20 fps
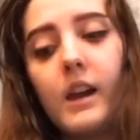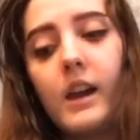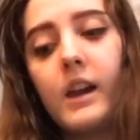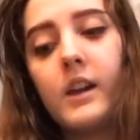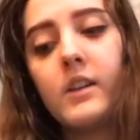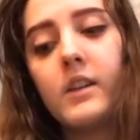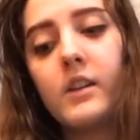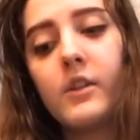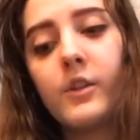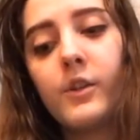
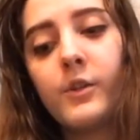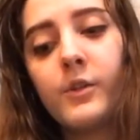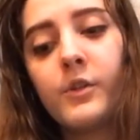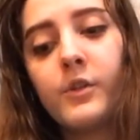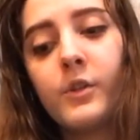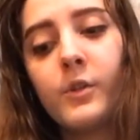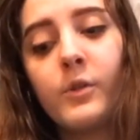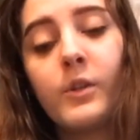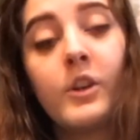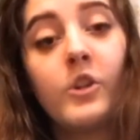and then
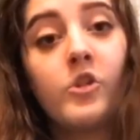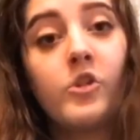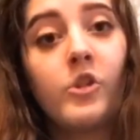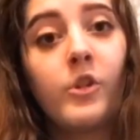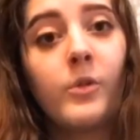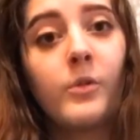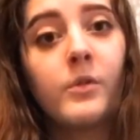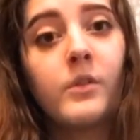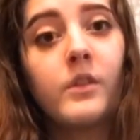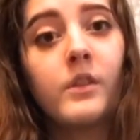also they
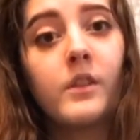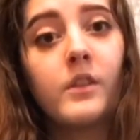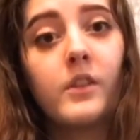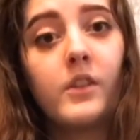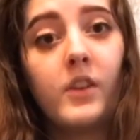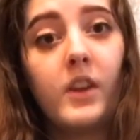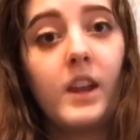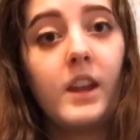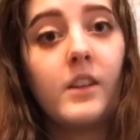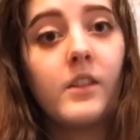showed
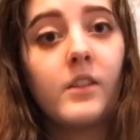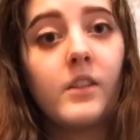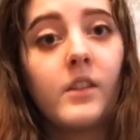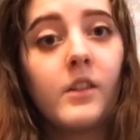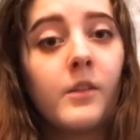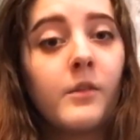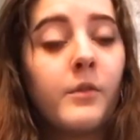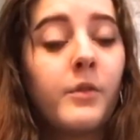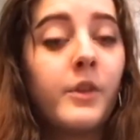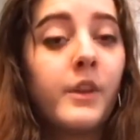scenes of